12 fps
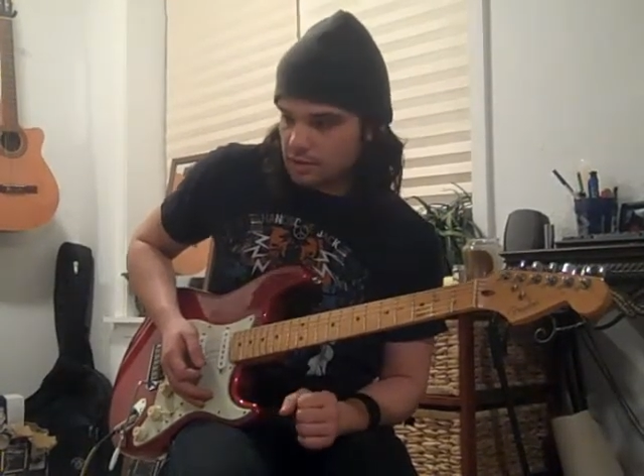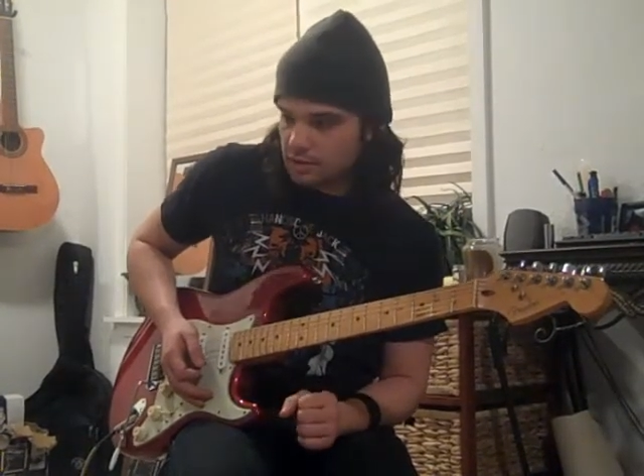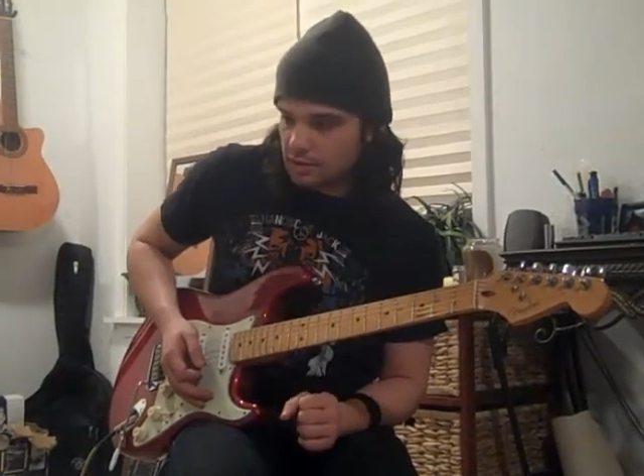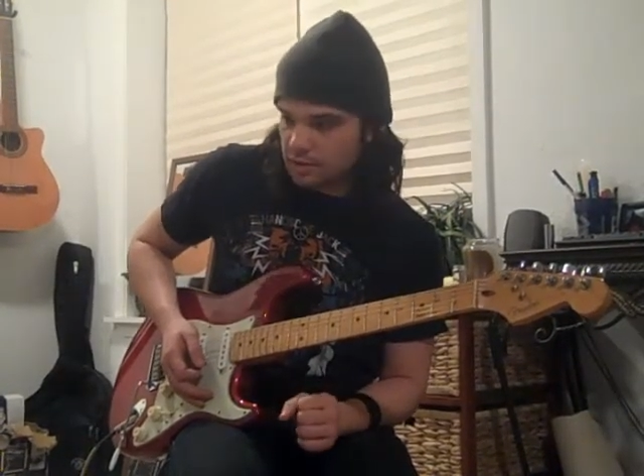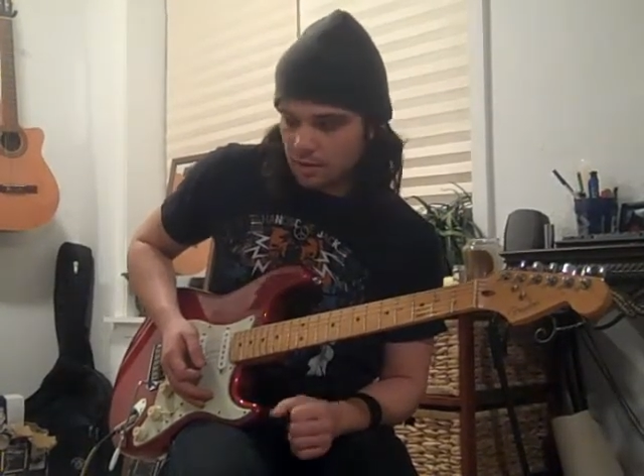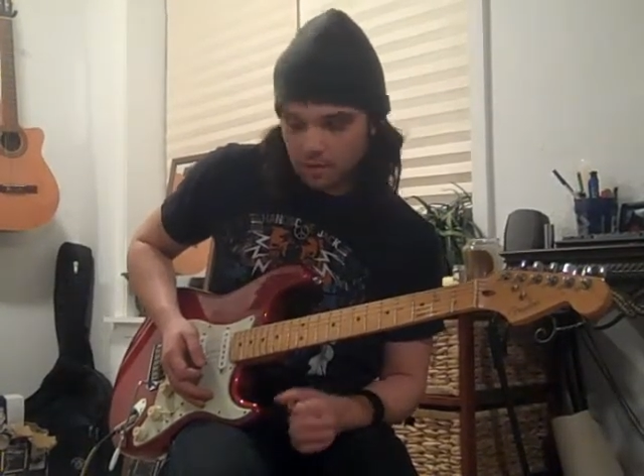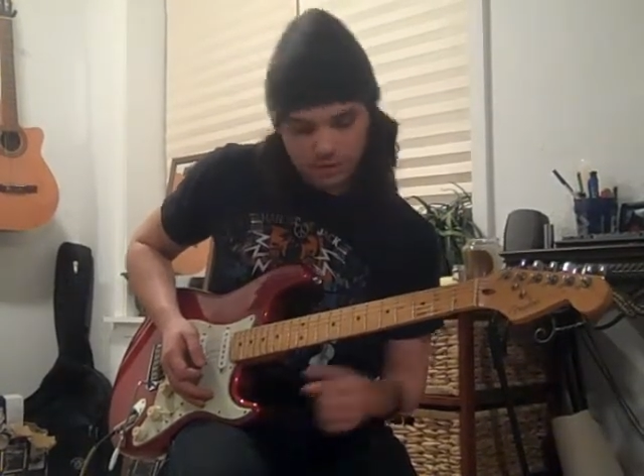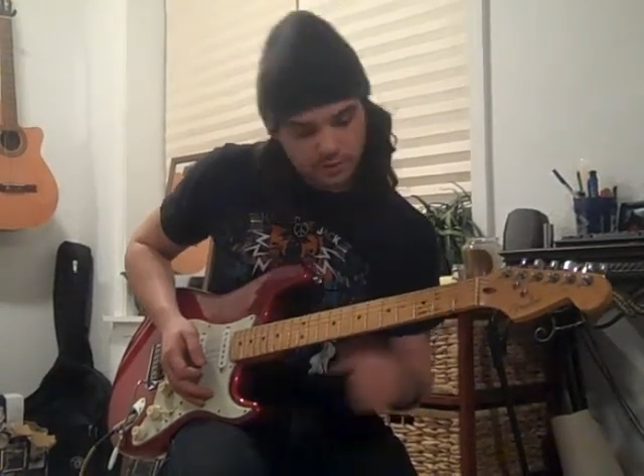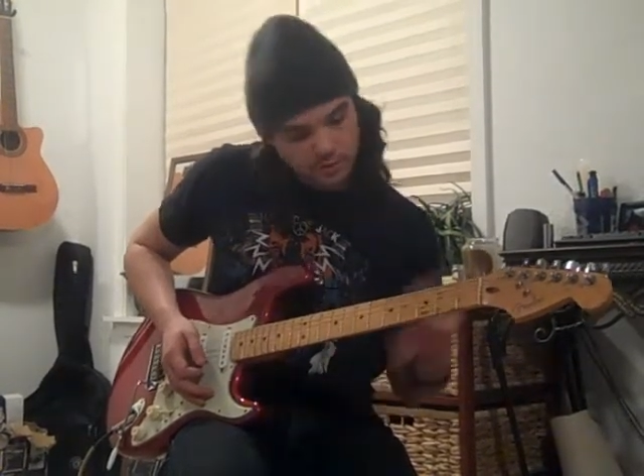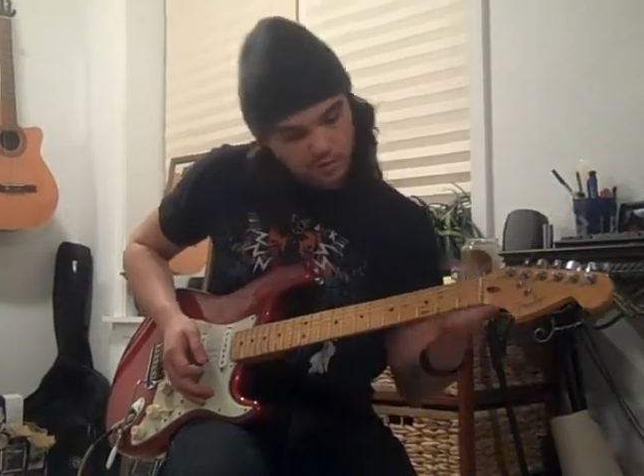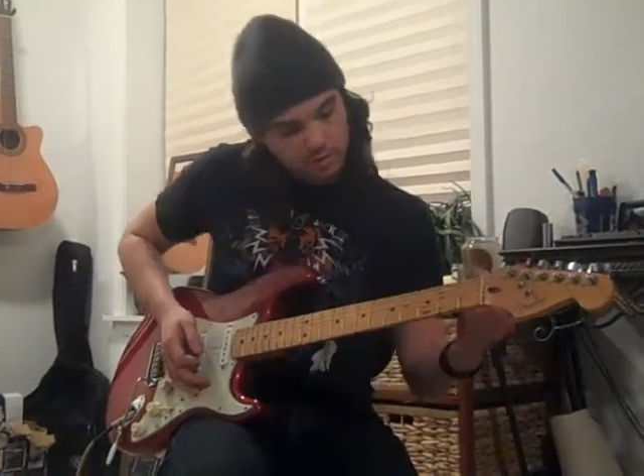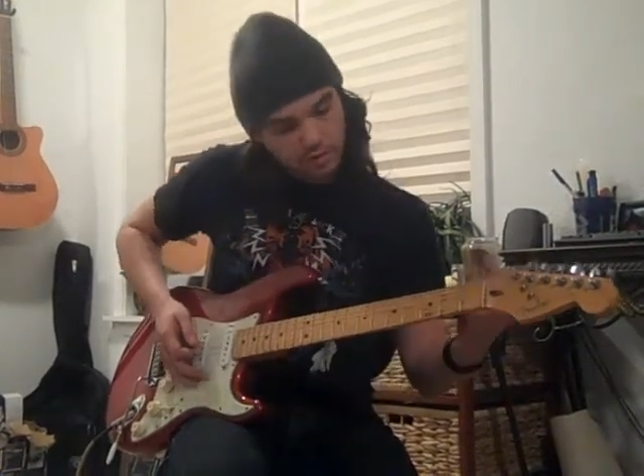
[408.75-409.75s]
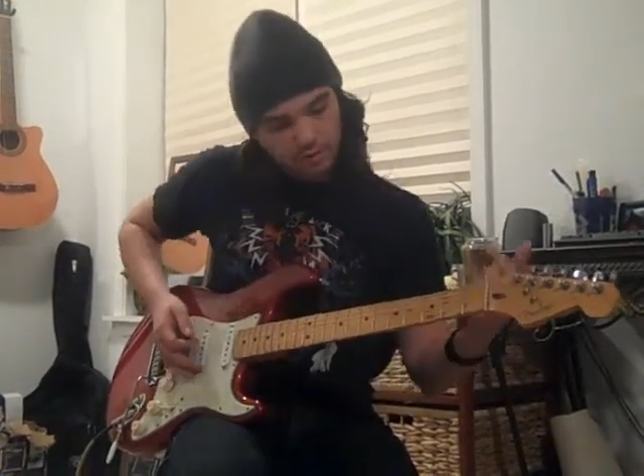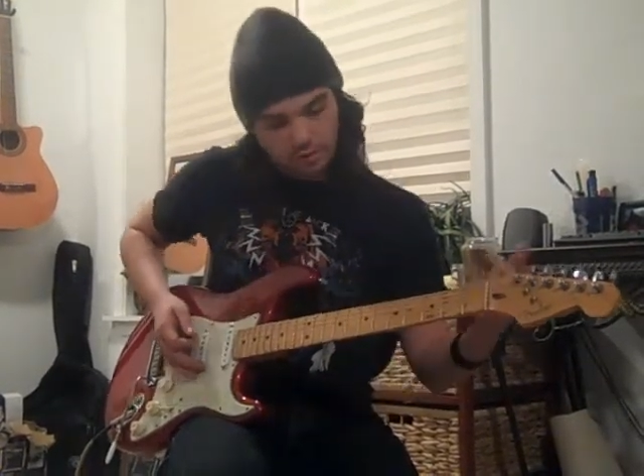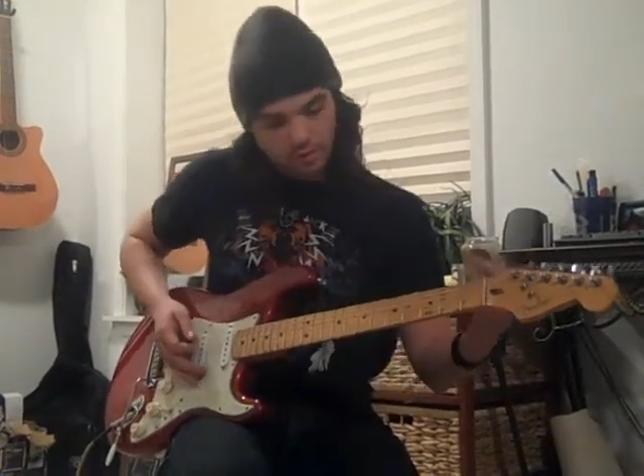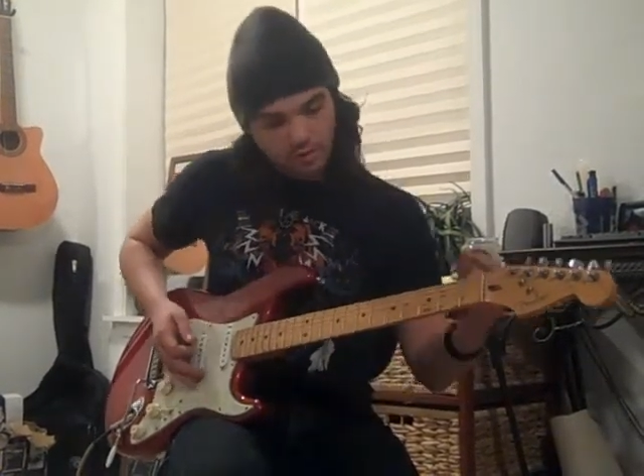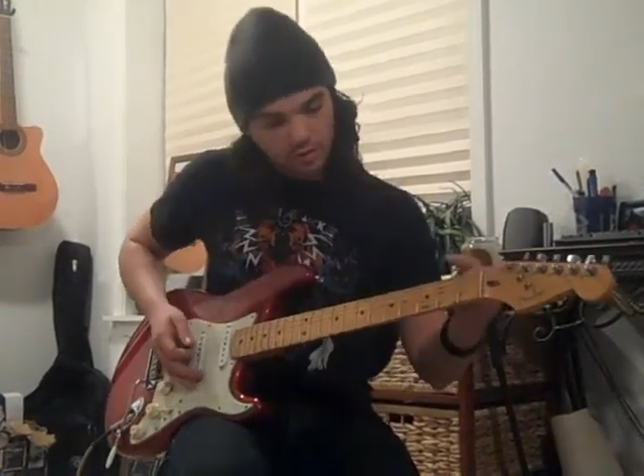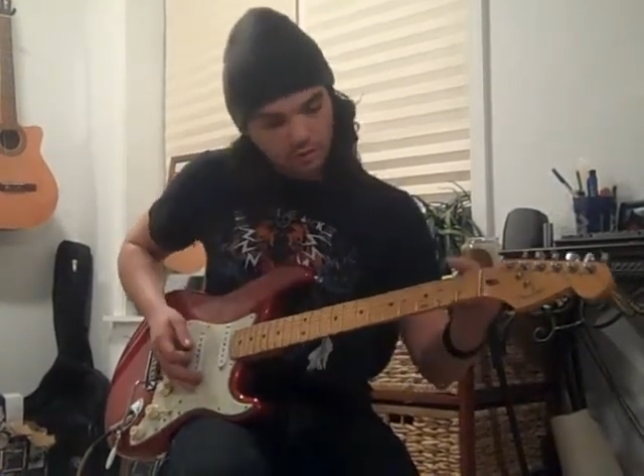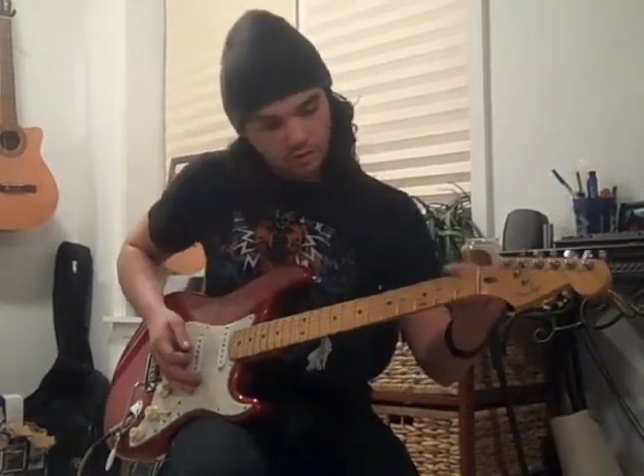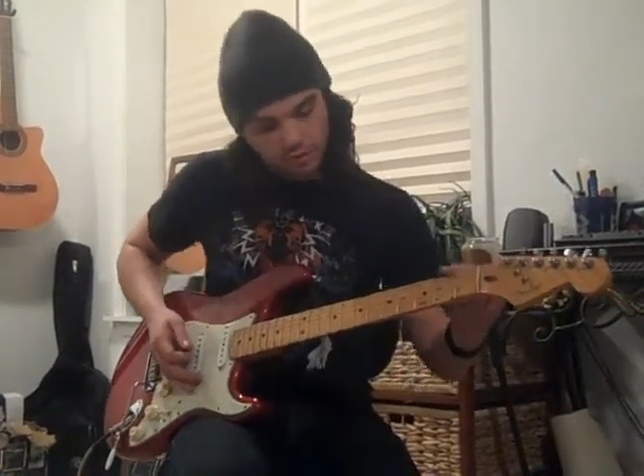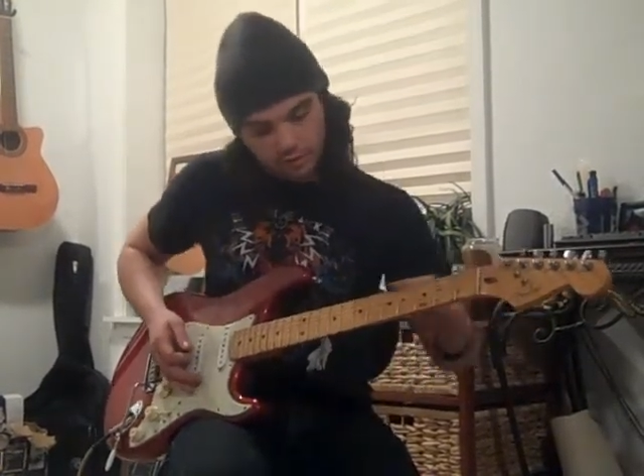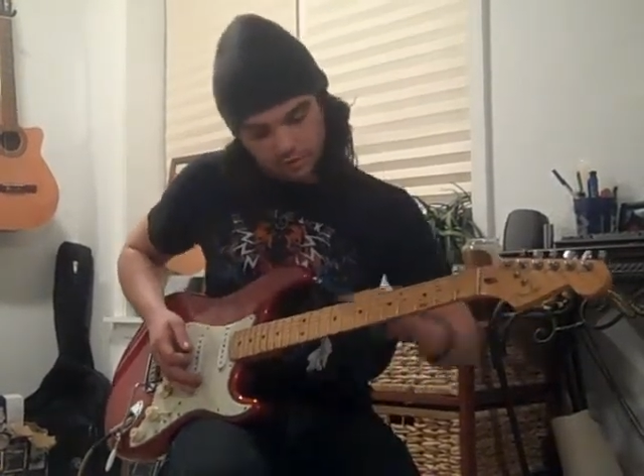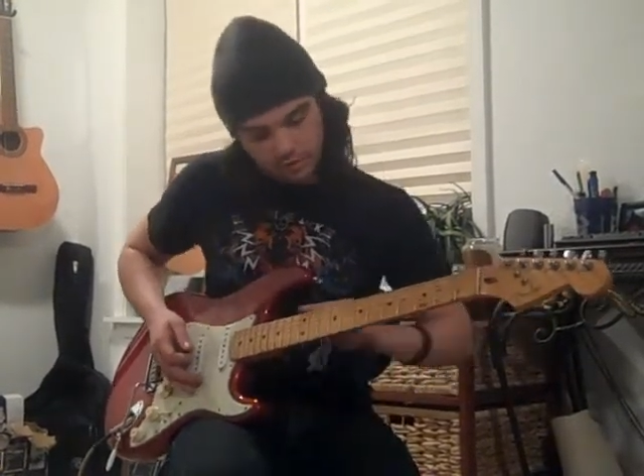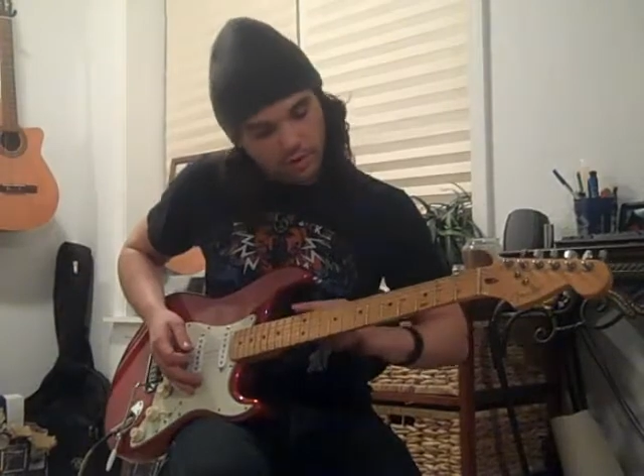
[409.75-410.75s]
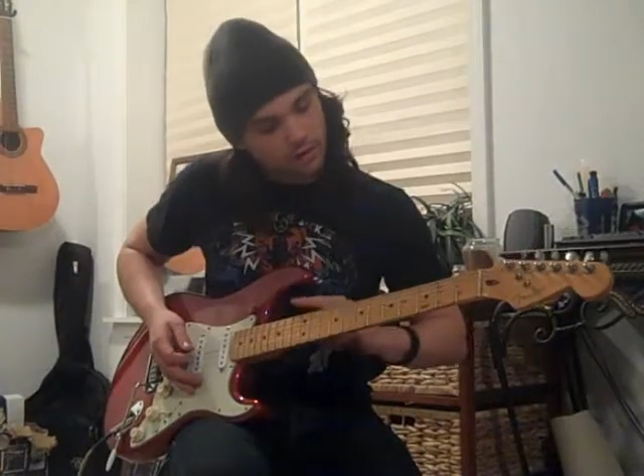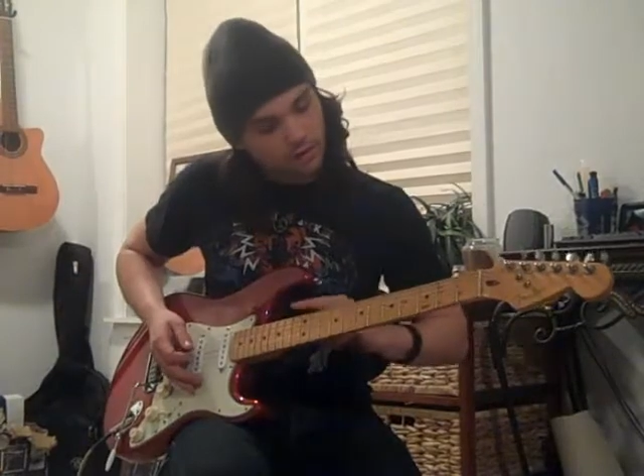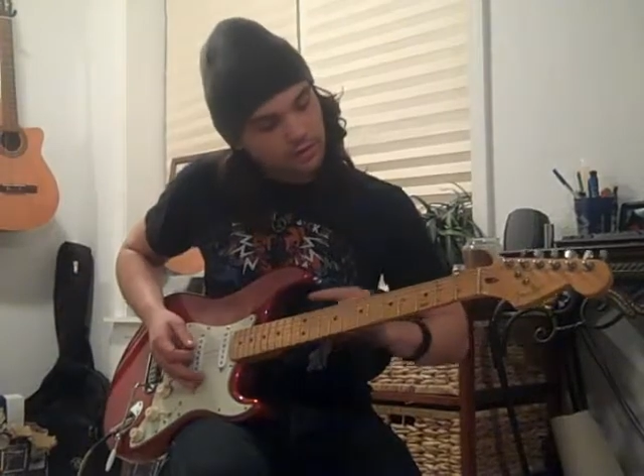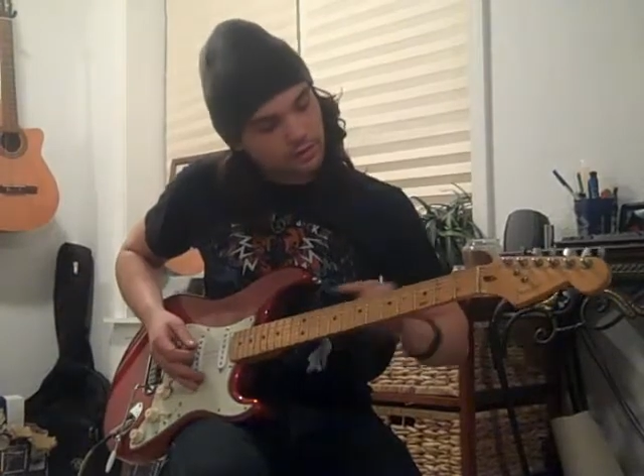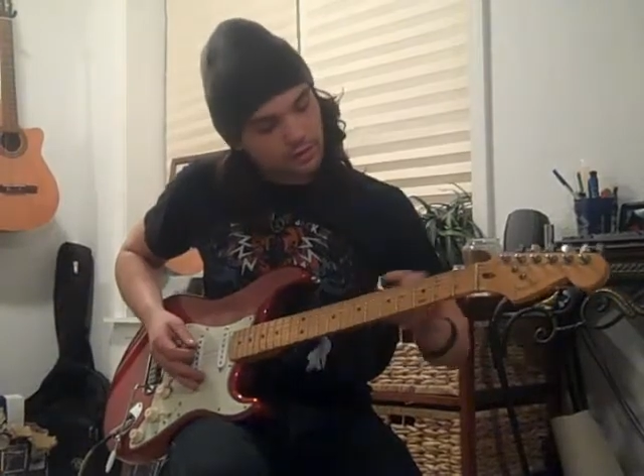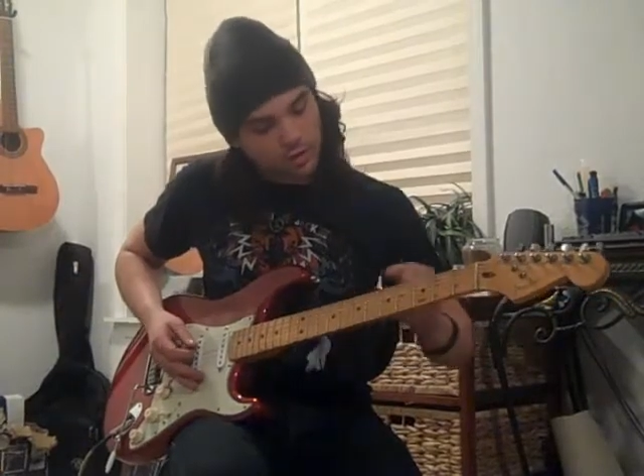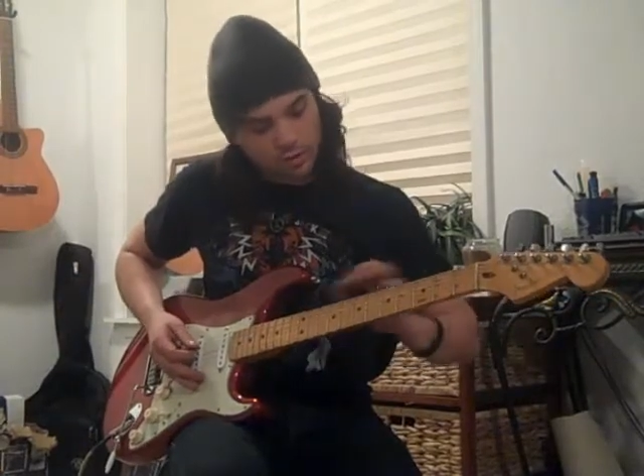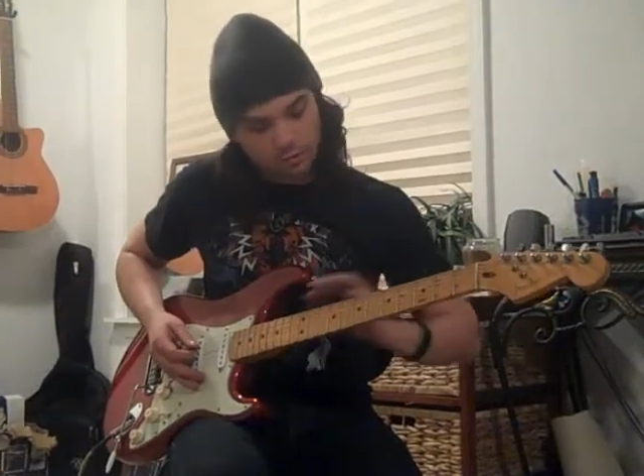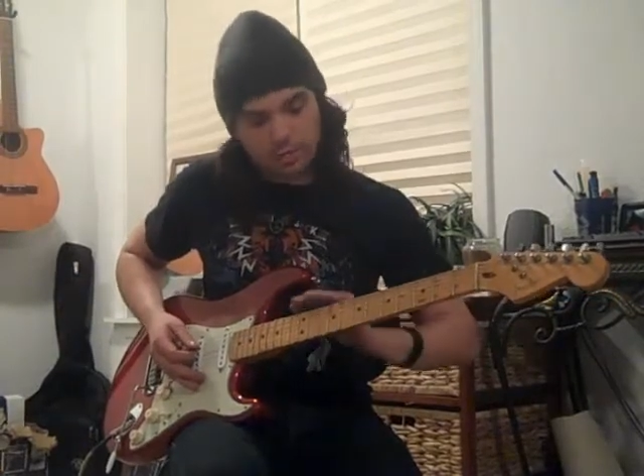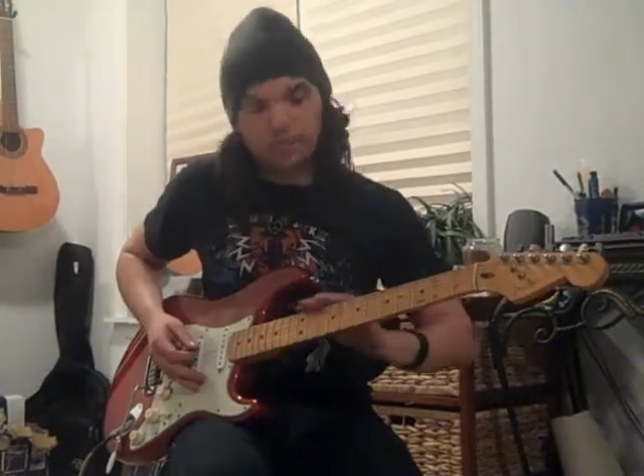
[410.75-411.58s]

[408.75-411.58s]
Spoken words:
Also, you get really solid at knowing where